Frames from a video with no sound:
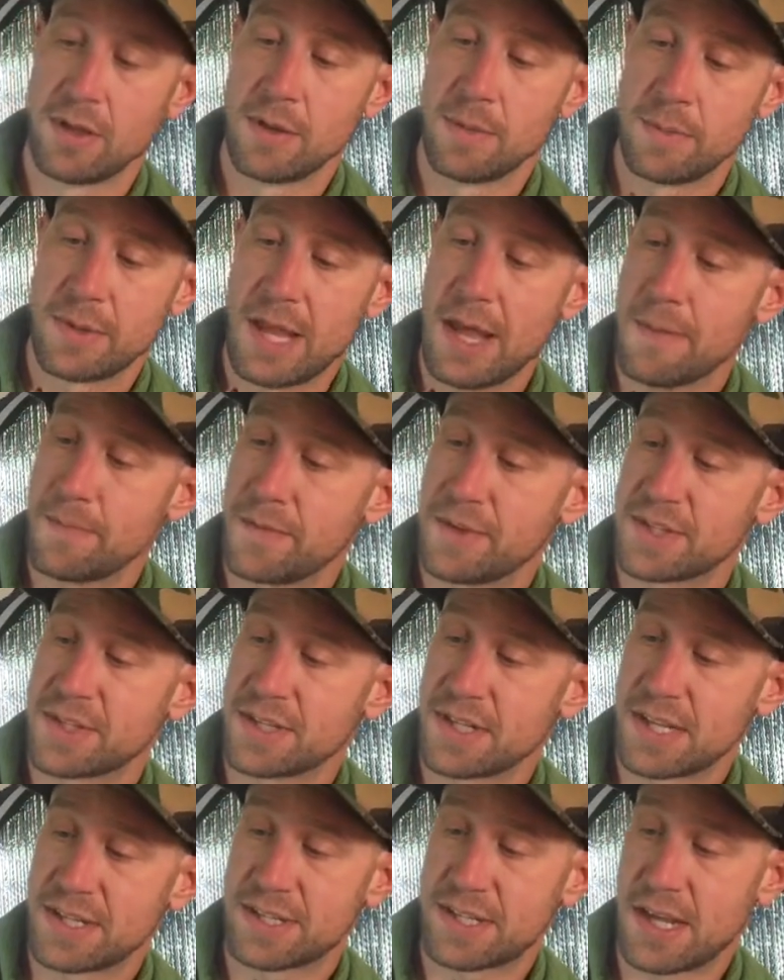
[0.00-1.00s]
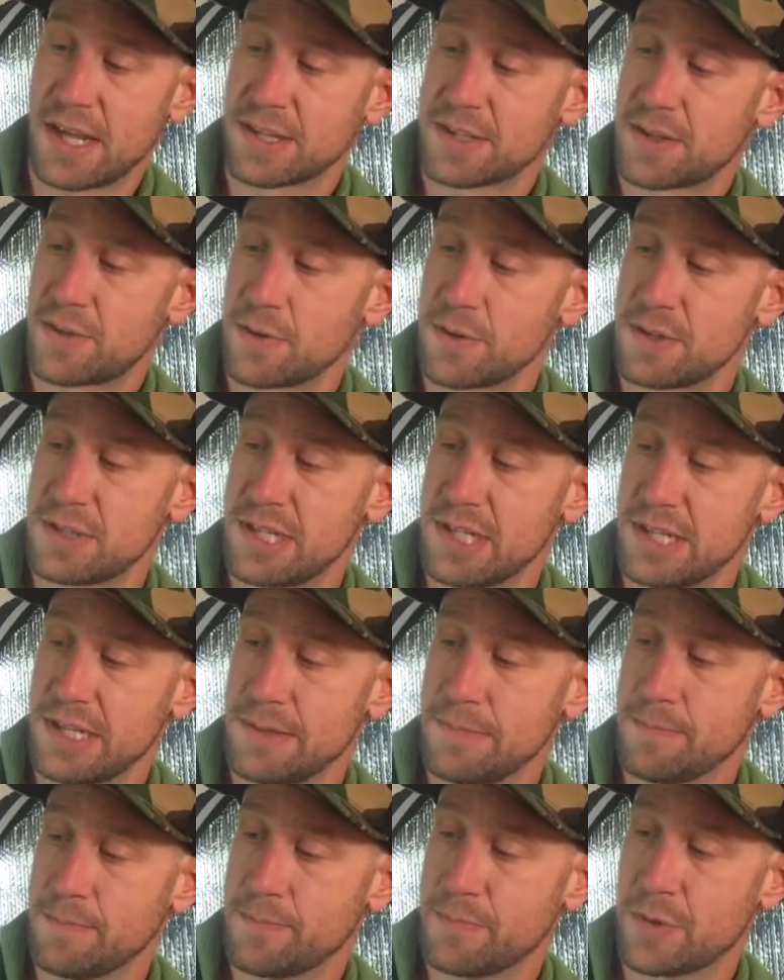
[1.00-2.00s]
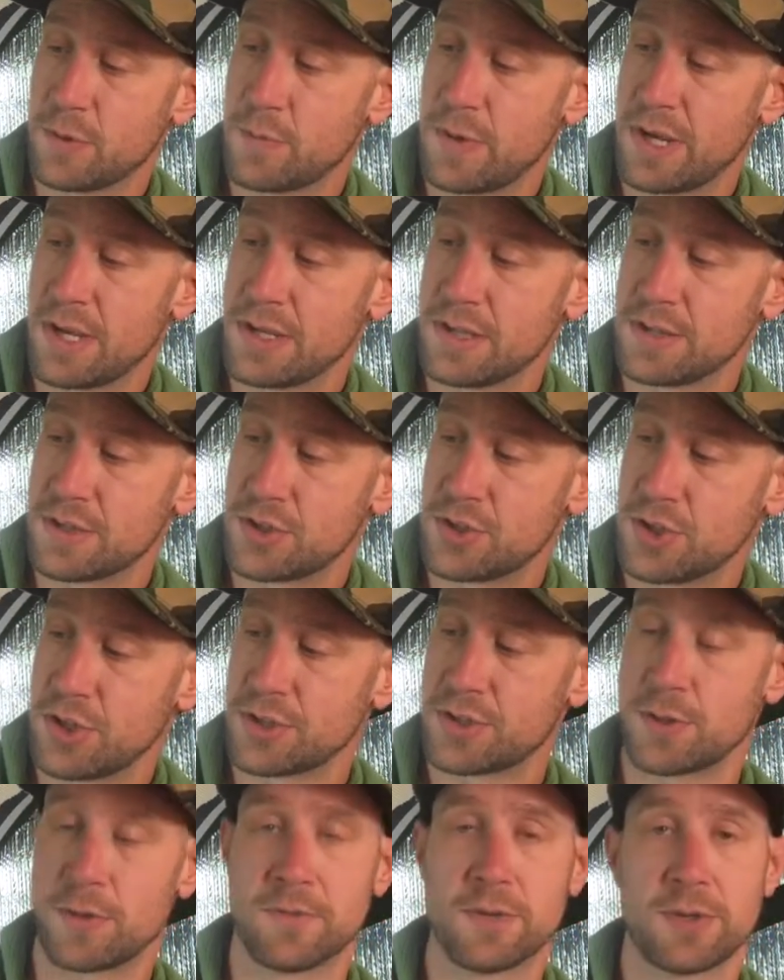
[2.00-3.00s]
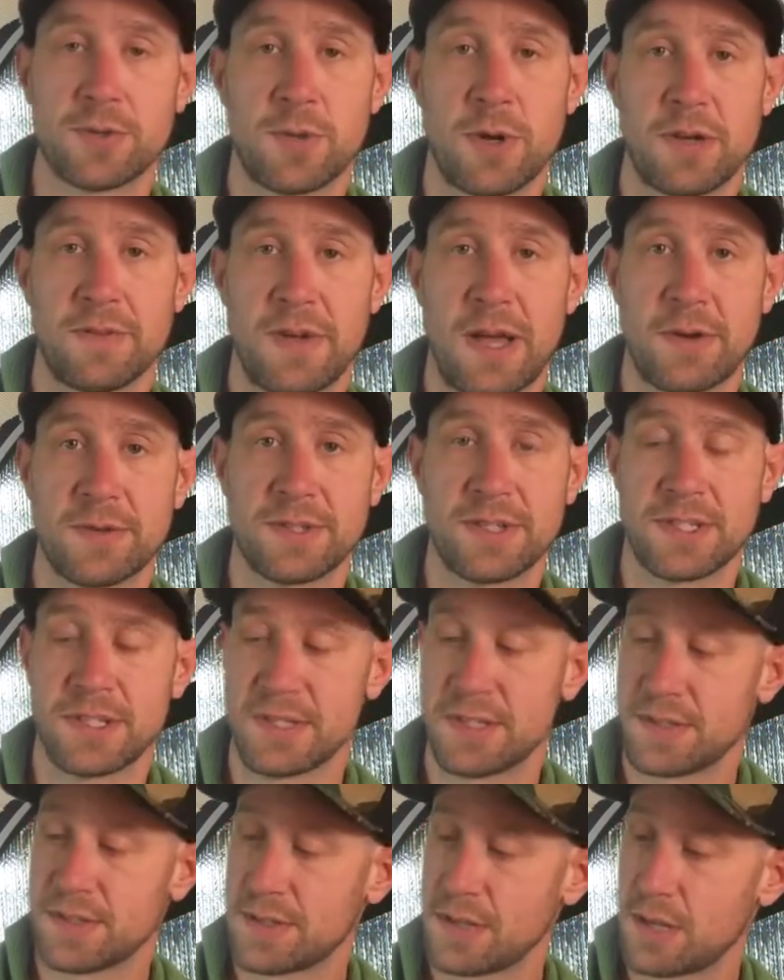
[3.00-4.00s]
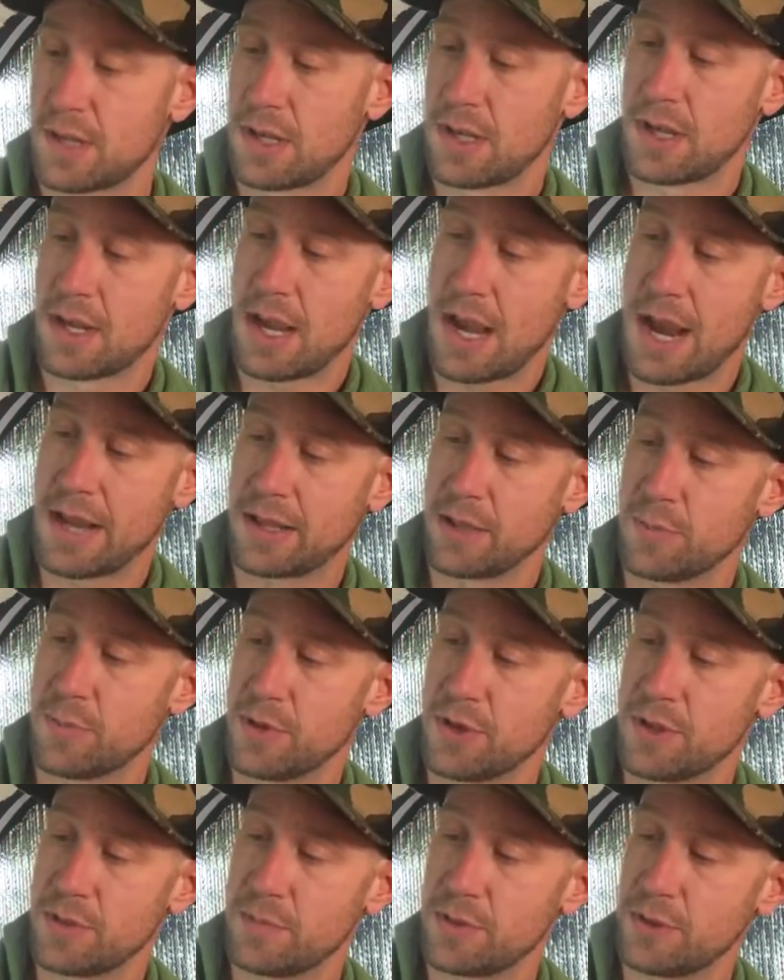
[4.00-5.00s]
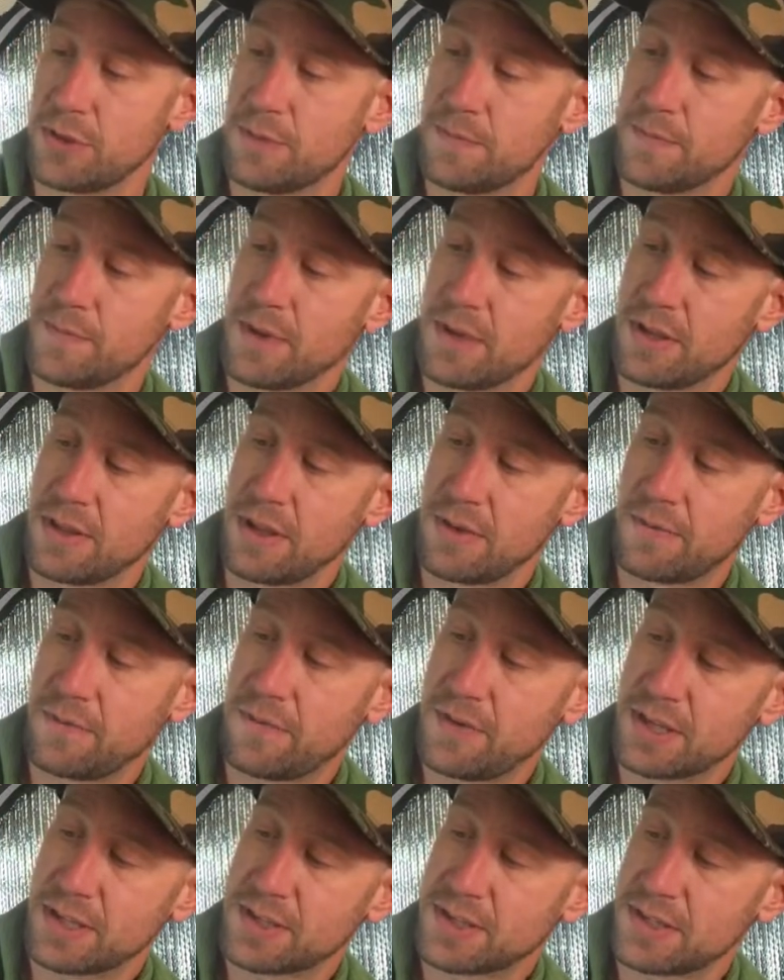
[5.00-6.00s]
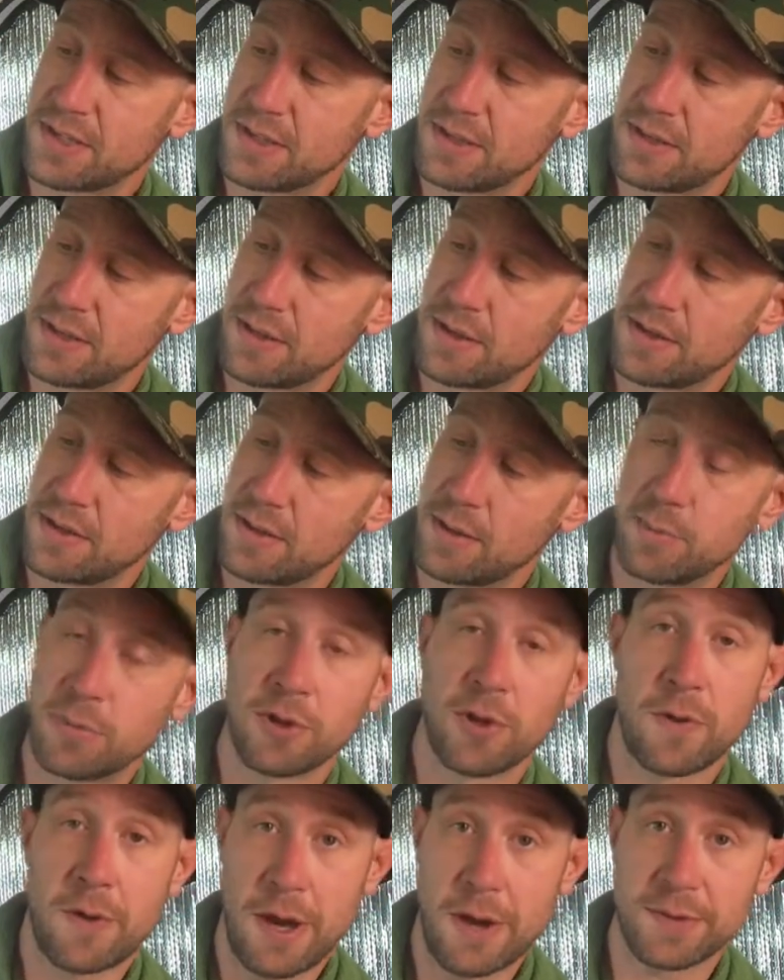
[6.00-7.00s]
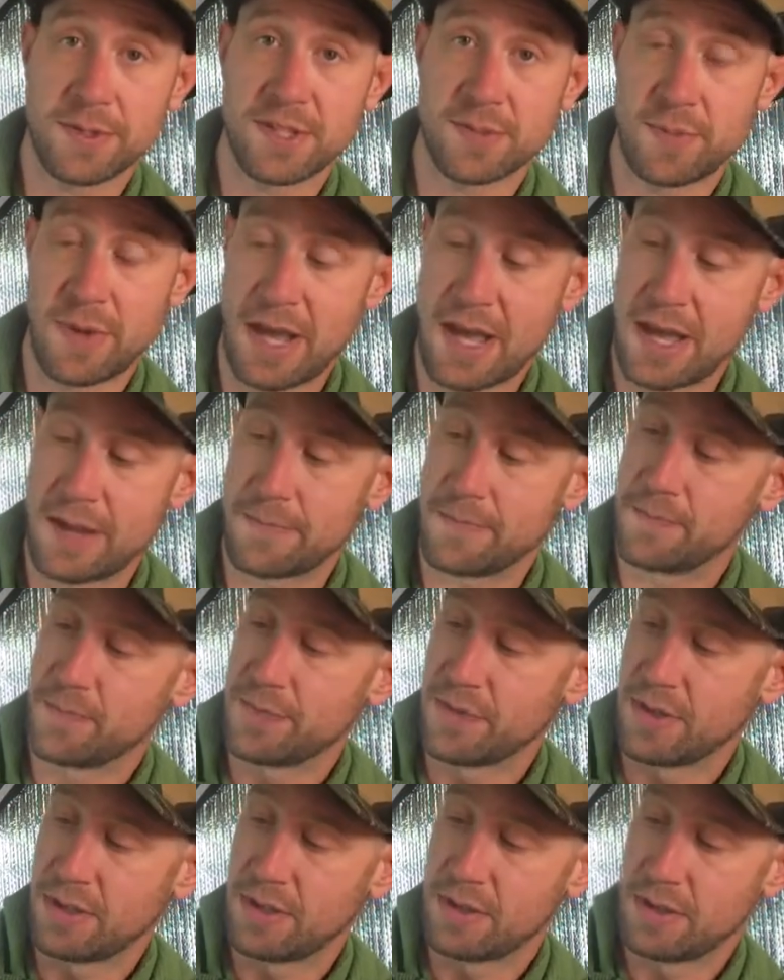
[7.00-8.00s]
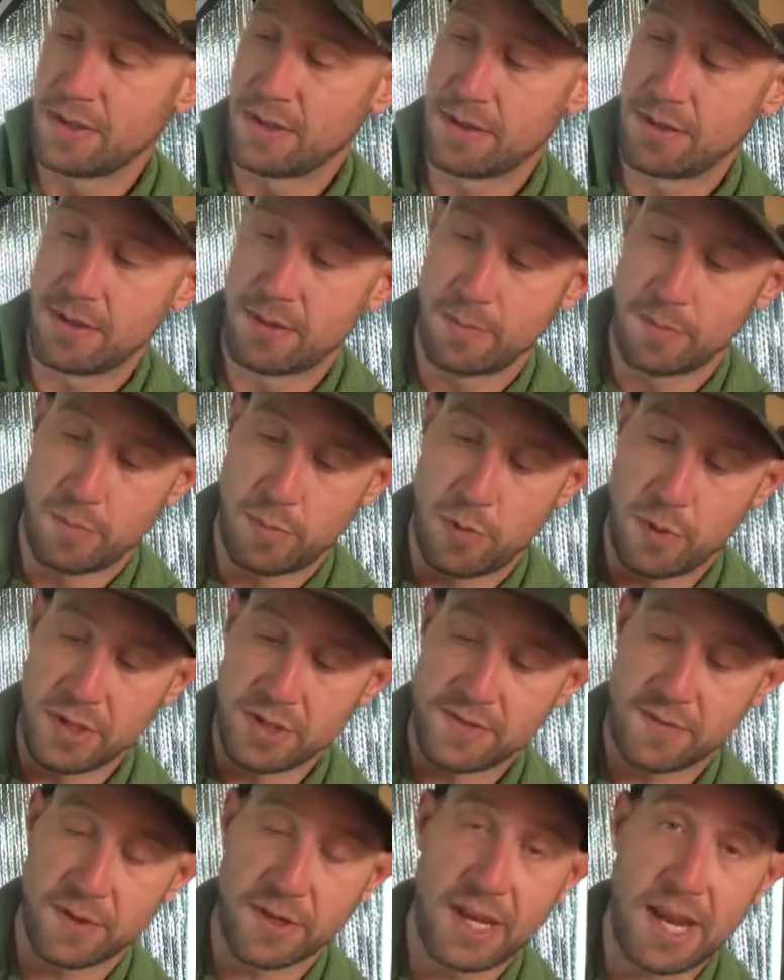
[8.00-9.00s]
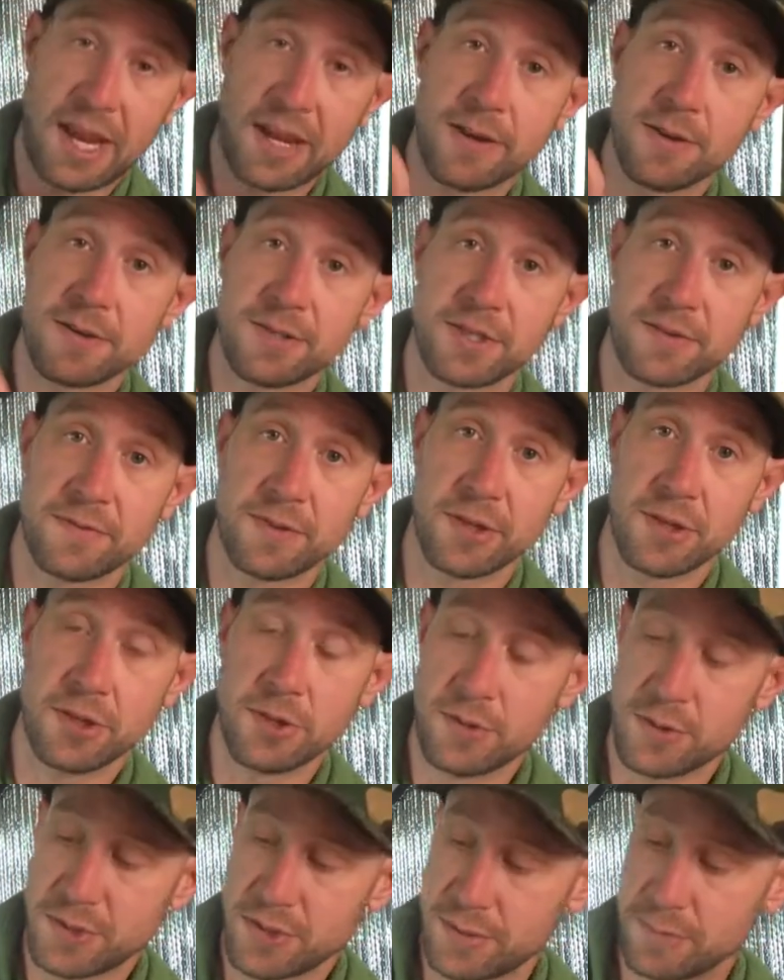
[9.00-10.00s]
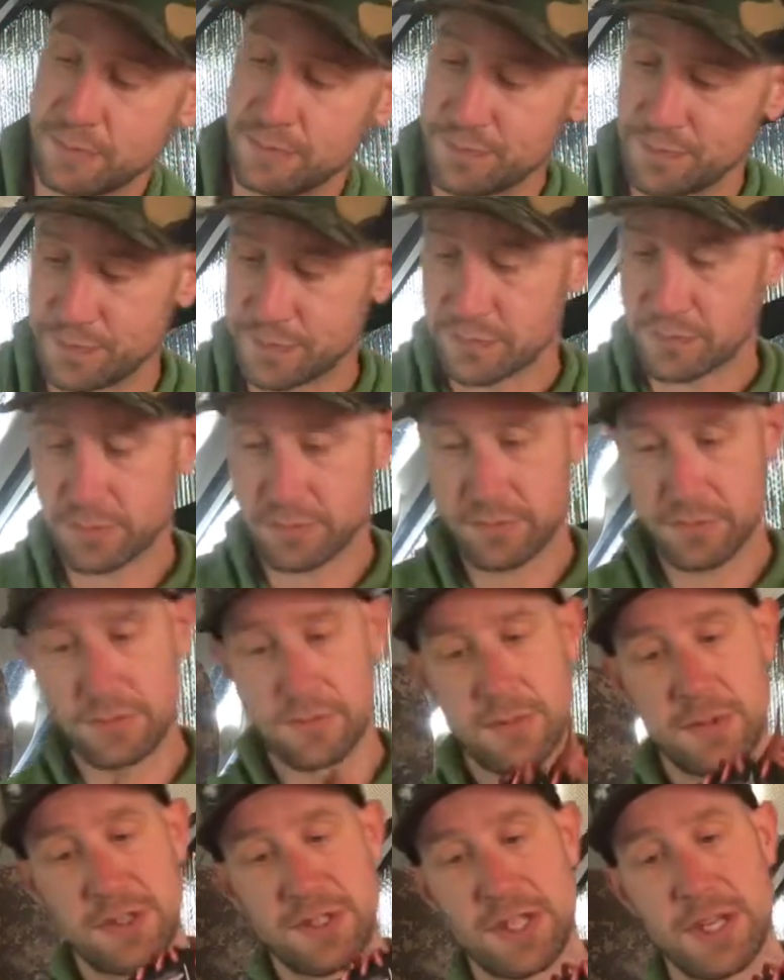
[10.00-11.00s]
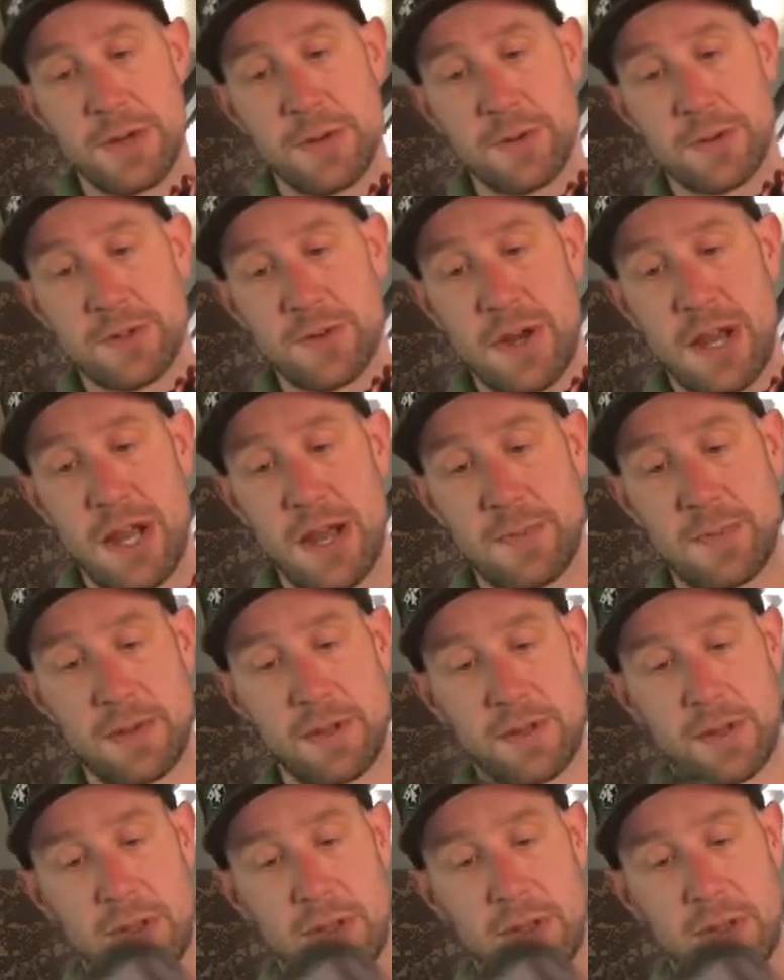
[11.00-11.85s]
But yeah, this is a size 13, it weighs just over 12 ounces, highly breathable. They fixed the blowout spot, points for gators if you use them, 0 drop.